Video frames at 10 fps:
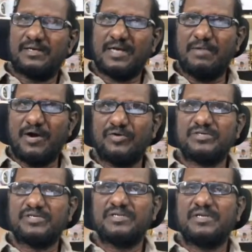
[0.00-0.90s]
come
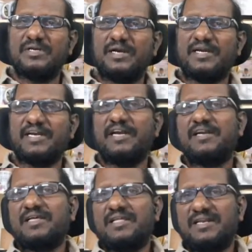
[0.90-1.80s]
out,
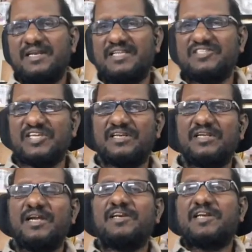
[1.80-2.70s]
attend, listen,
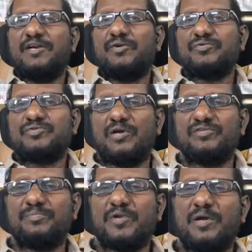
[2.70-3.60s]
and try to solve
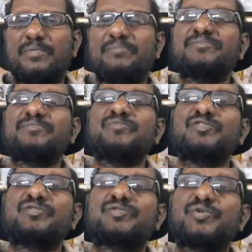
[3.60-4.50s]
the problem.
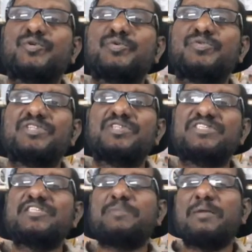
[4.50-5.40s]
So this
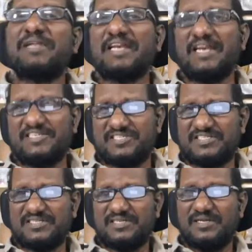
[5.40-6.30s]
is public
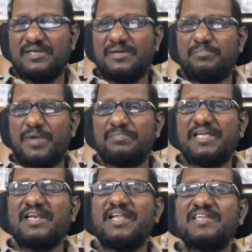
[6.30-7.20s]
relations.
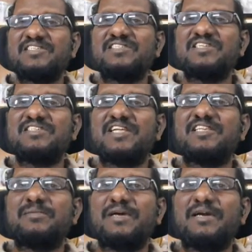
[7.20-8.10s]
Public relations is
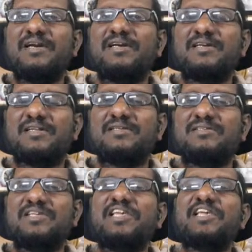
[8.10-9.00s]
nothing but
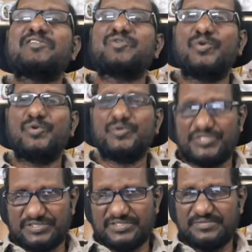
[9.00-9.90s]
seeking
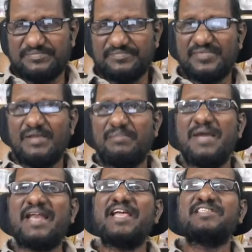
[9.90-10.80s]
solutions,
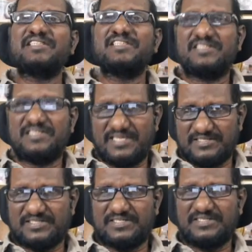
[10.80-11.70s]
managing the
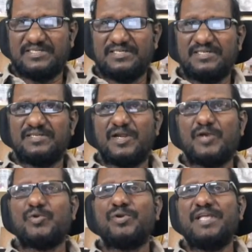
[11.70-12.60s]
things,
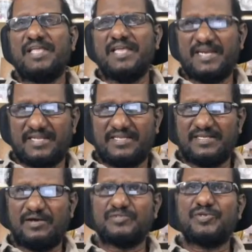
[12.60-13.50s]
not only hearing,
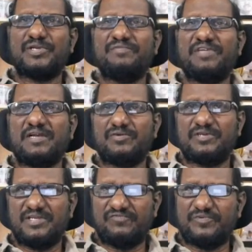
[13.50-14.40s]
also giving out
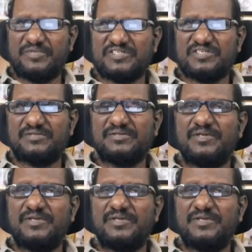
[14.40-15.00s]
information.